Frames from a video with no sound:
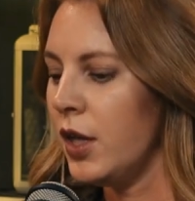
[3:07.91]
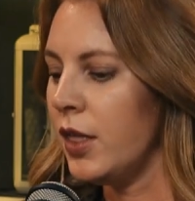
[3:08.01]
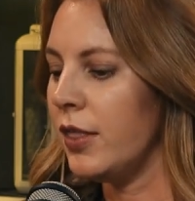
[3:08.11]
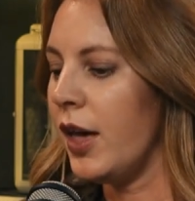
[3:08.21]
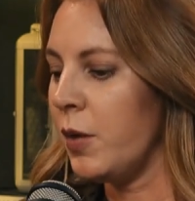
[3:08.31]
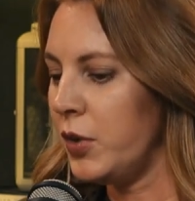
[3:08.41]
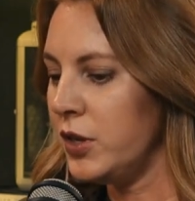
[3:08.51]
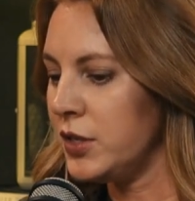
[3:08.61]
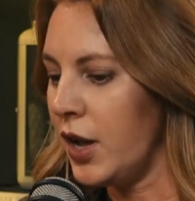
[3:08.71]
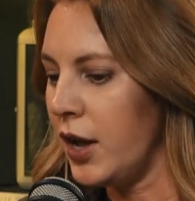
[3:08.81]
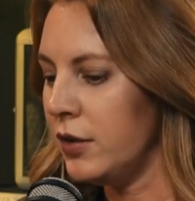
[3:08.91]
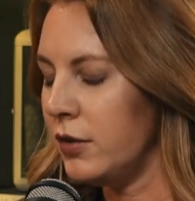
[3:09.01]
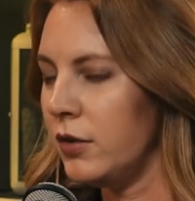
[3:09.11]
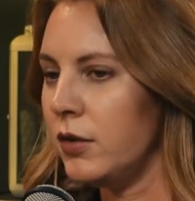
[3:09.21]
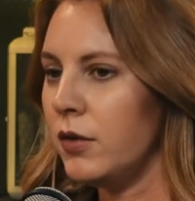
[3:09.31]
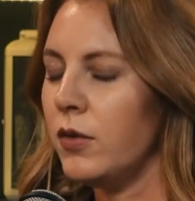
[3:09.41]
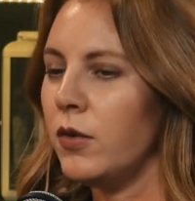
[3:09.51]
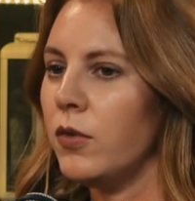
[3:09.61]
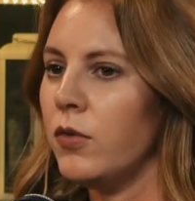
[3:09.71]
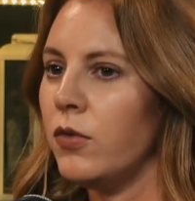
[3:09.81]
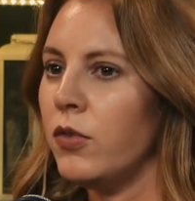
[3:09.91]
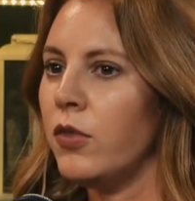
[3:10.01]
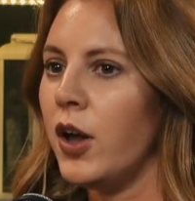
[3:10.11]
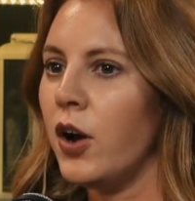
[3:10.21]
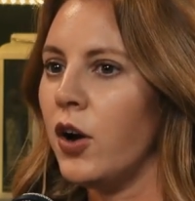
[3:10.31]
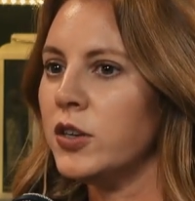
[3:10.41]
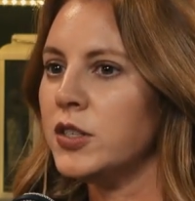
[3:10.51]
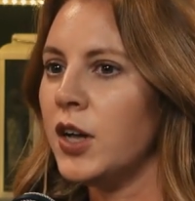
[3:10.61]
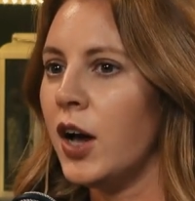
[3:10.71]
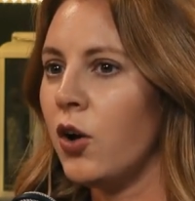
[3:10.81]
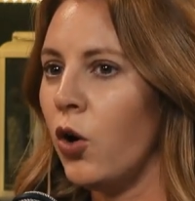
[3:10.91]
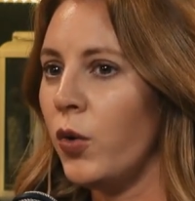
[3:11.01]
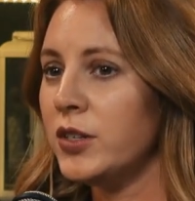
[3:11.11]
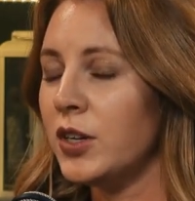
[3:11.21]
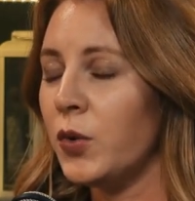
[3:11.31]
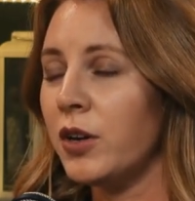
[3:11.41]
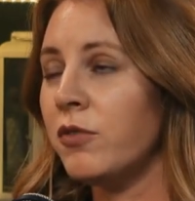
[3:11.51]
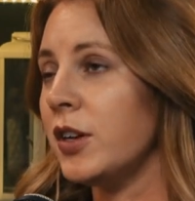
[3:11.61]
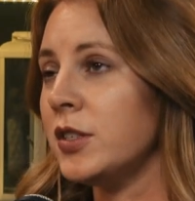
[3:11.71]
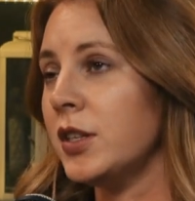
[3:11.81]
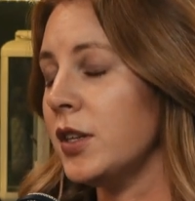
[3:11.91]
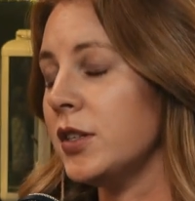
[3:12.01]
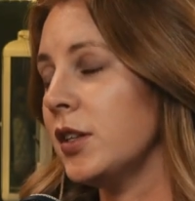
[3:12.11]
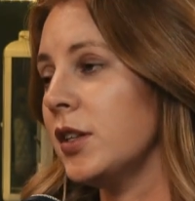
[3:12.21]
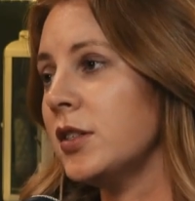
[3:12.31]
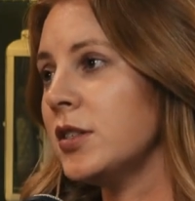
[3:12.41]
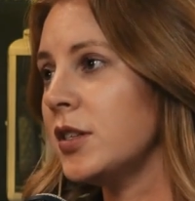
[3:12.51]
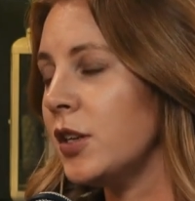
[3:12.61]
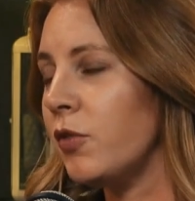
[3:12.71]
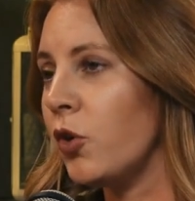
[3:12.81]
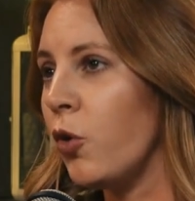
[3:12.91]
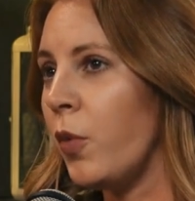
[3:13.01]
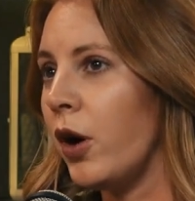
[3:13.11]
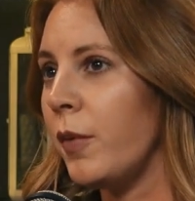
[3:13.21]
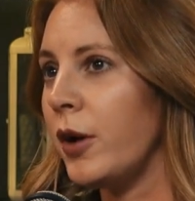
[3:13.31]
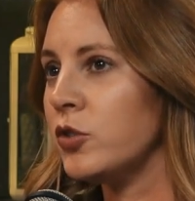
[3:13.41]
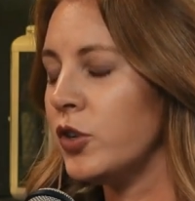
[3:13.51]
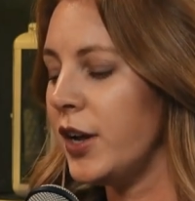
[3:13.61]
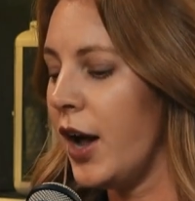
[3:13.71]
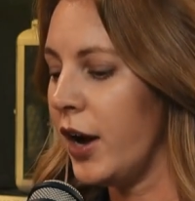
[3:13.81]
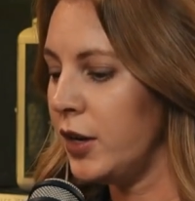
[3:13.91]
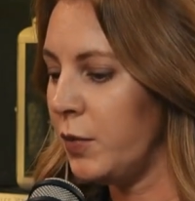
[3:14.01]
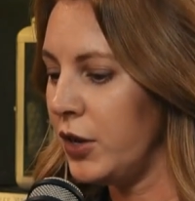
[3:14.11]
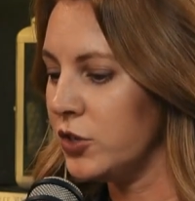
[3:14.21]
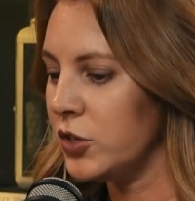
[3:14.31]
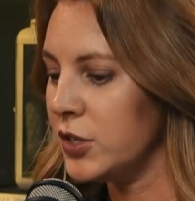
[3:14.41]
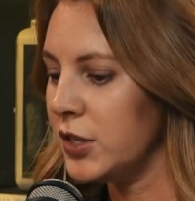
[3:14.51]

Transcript: That being said, there is not always a quick fix to this, and this is the difficult part about treating acne patients.